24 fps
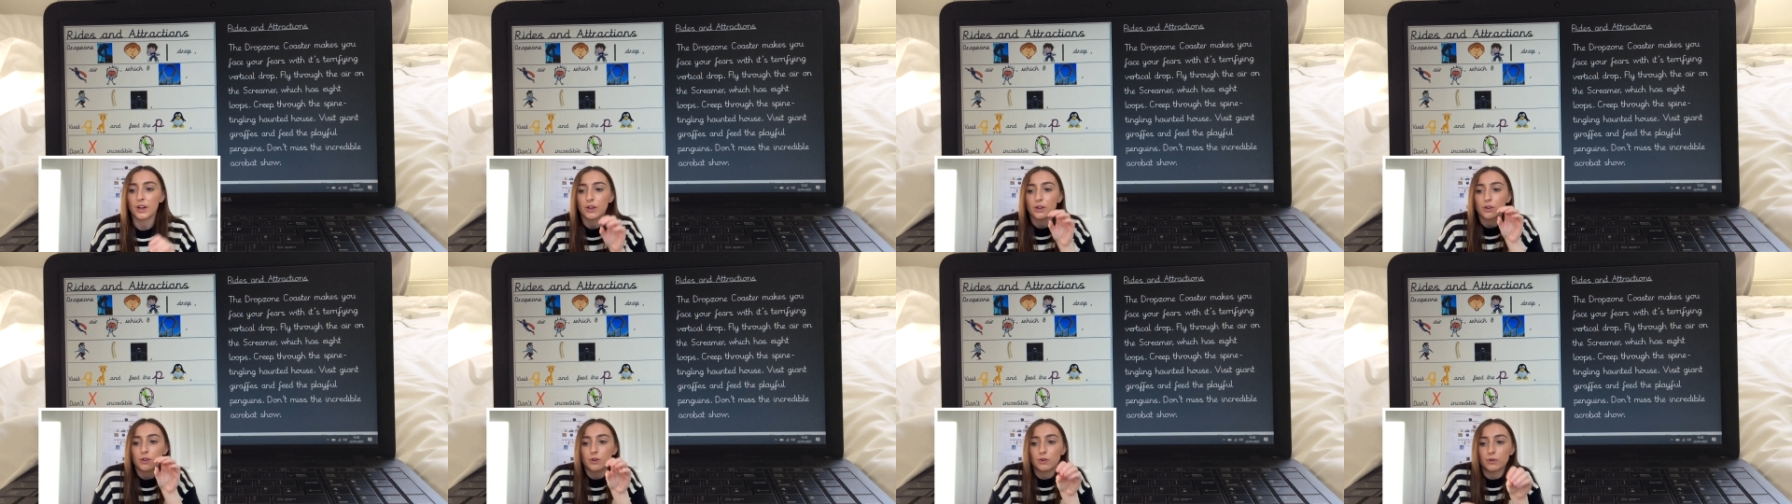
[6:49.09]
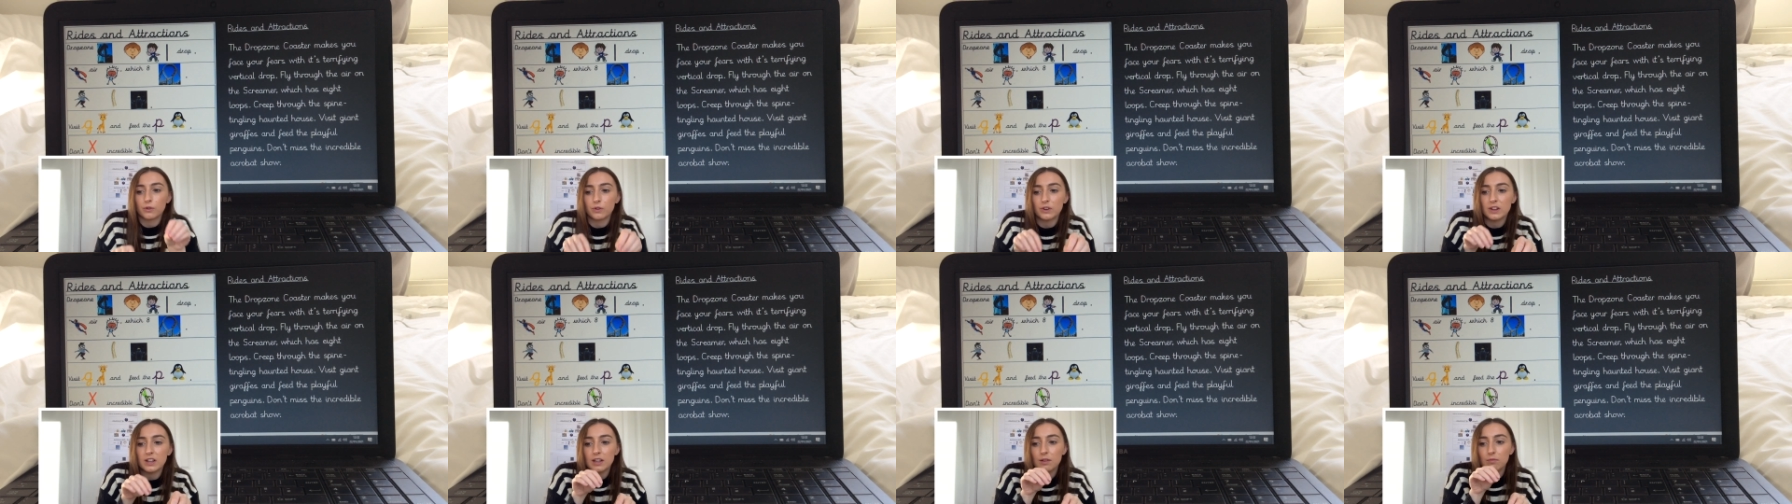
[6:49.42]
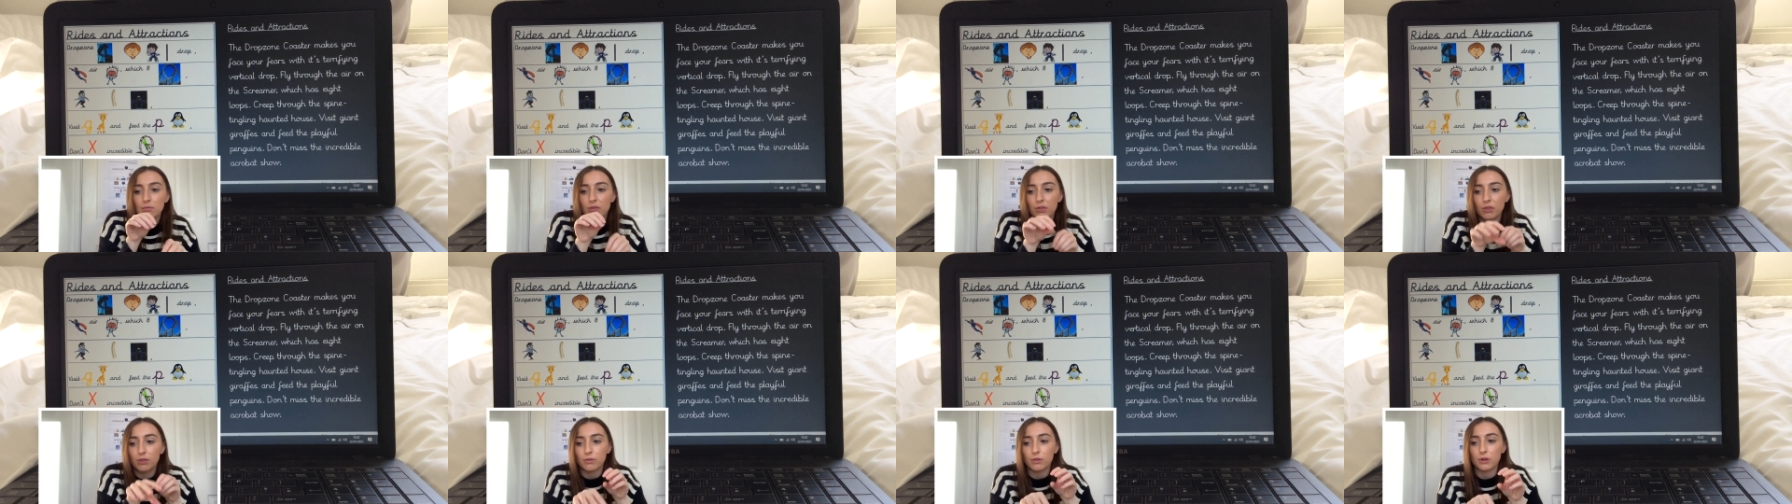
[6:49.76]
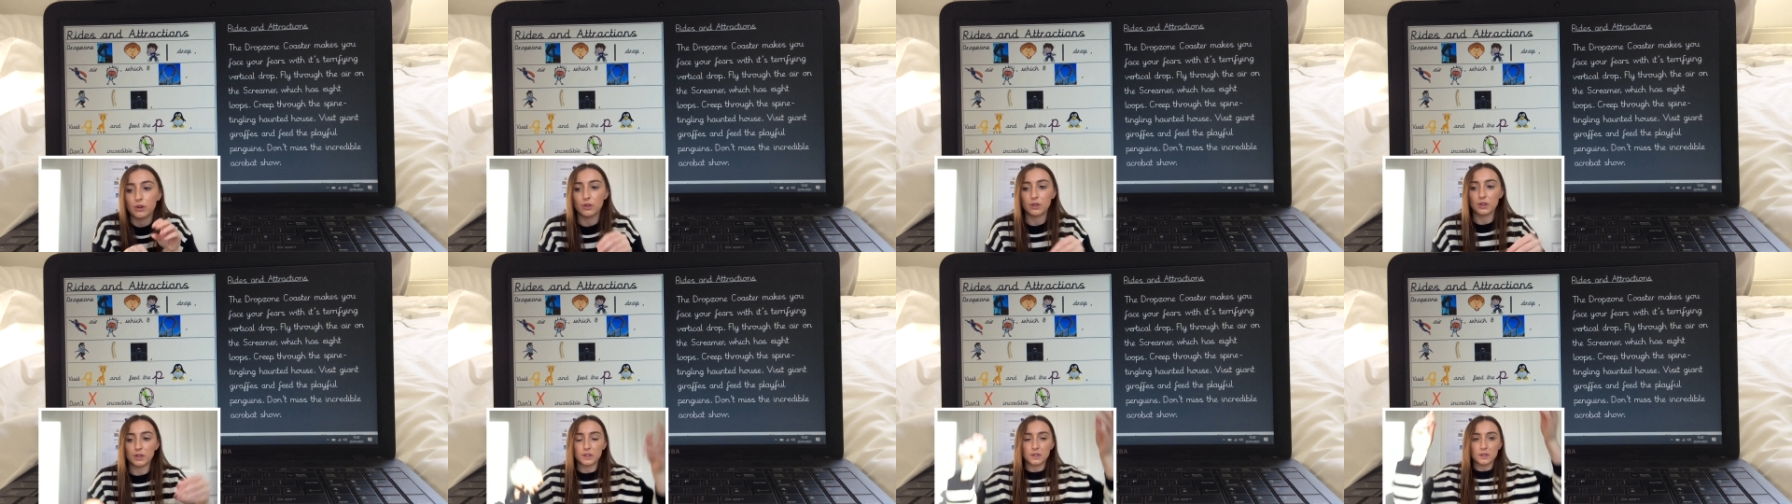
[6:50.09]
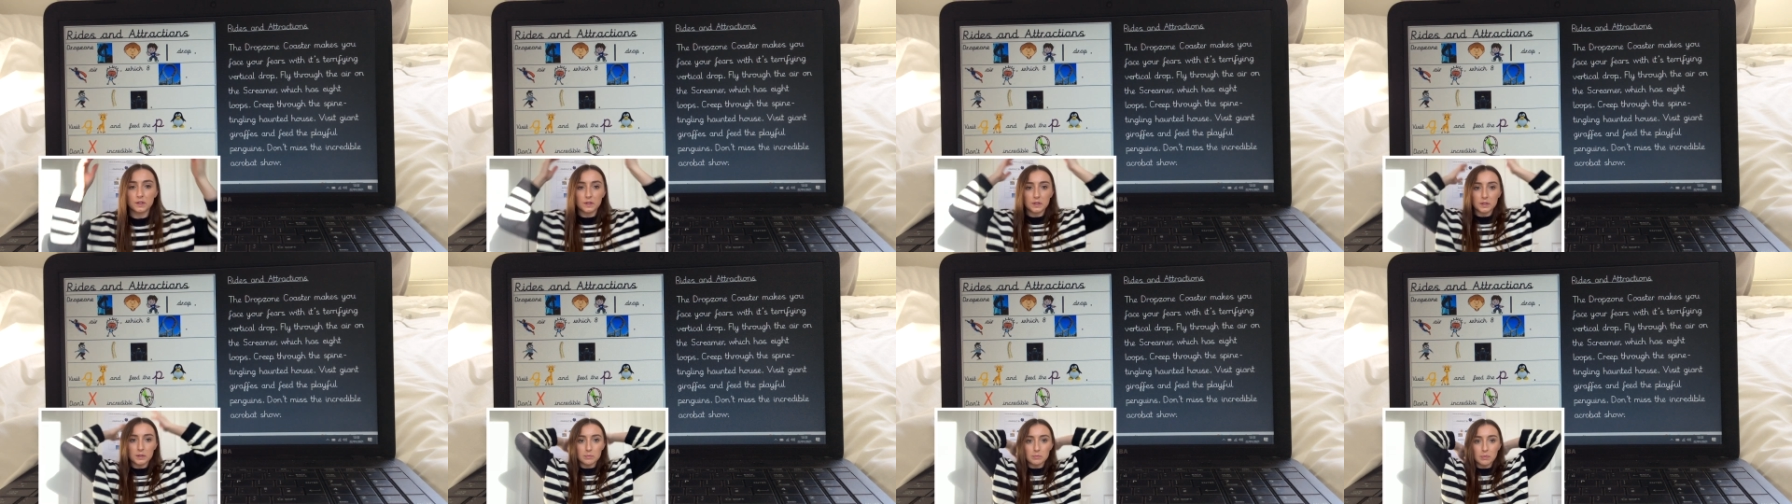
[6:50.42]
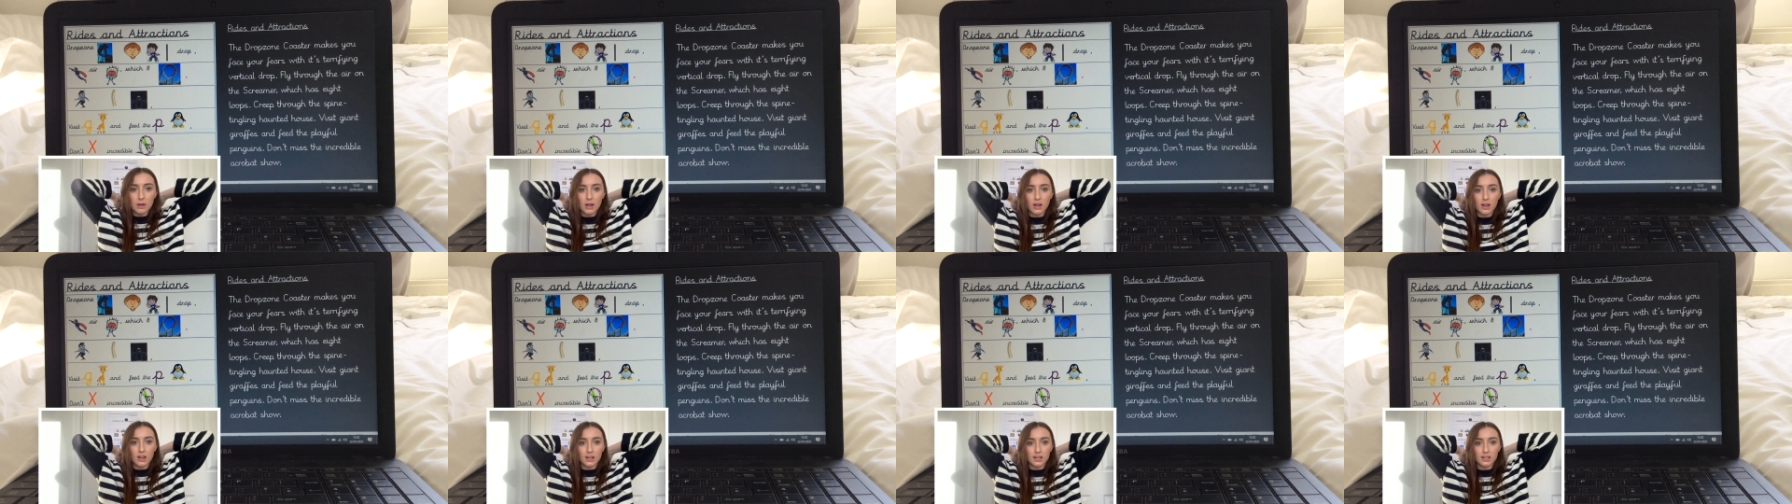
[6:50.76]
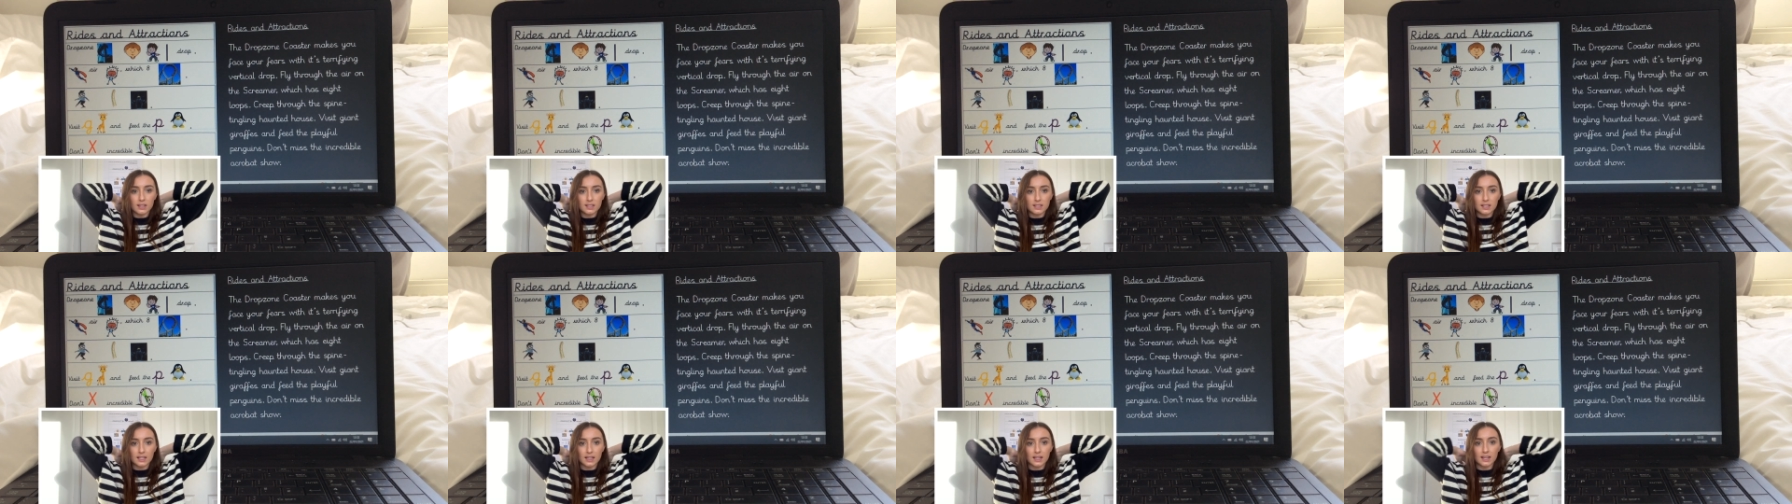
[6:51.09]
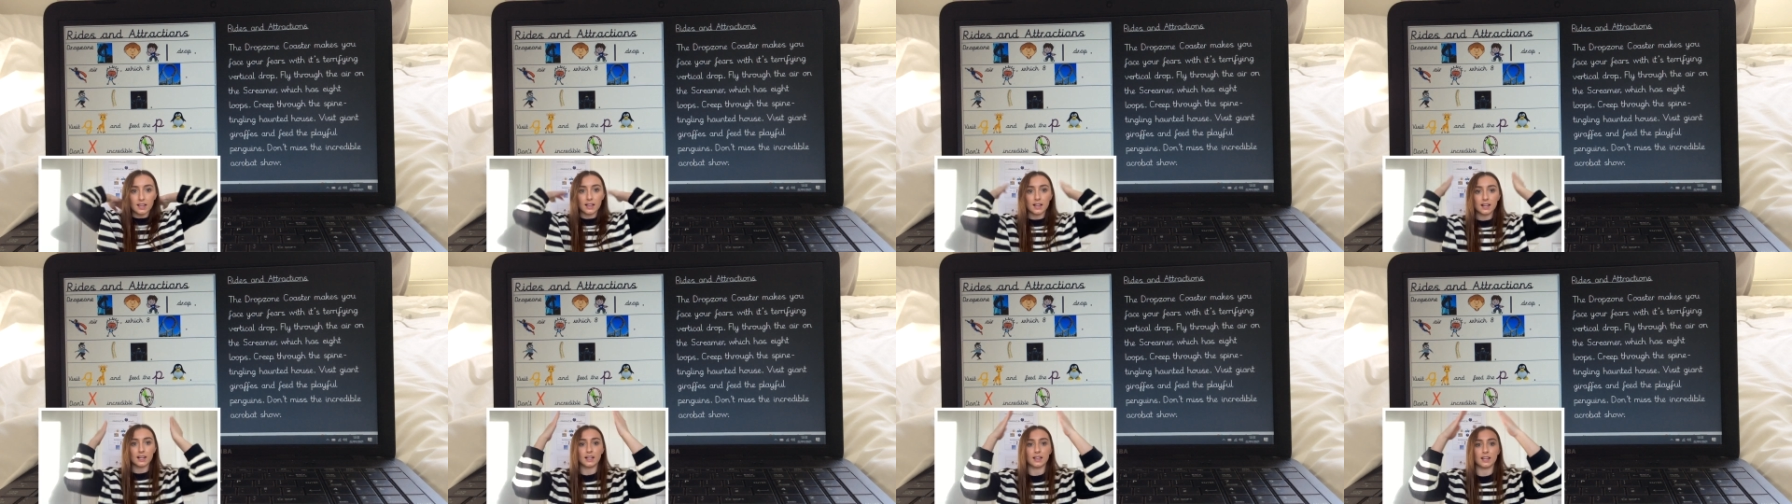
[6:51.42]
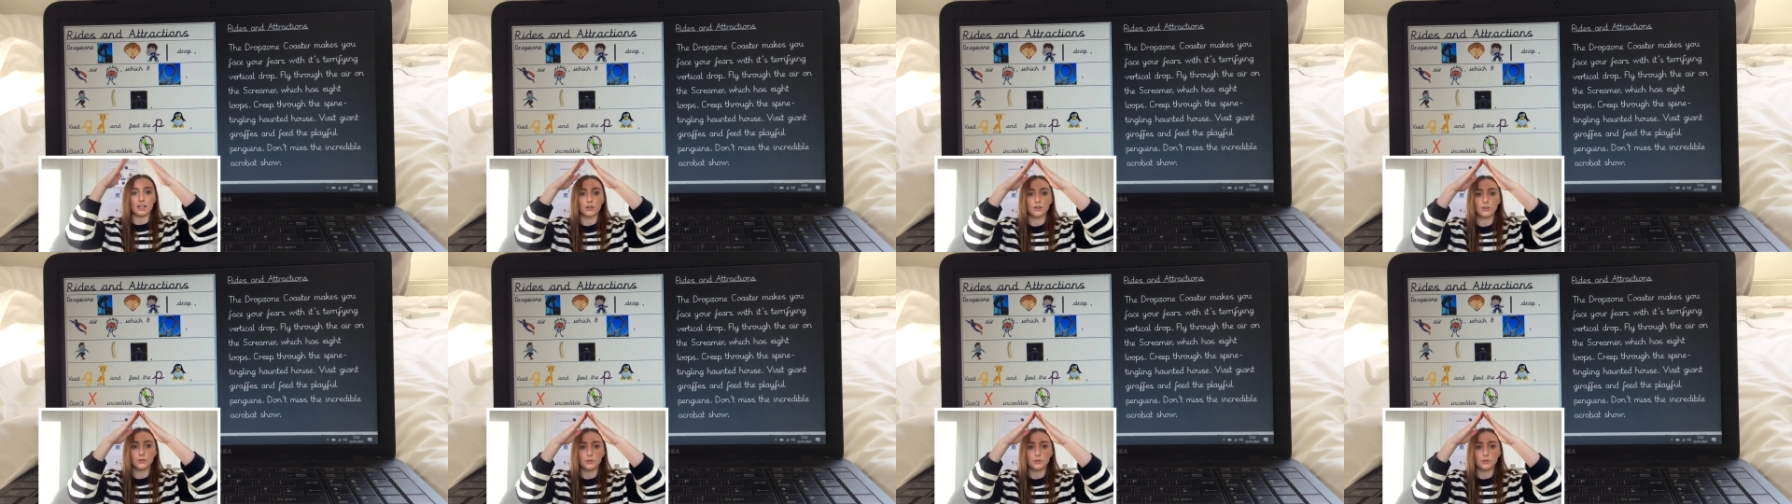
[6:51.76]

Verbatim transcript: creep through the spine-tingling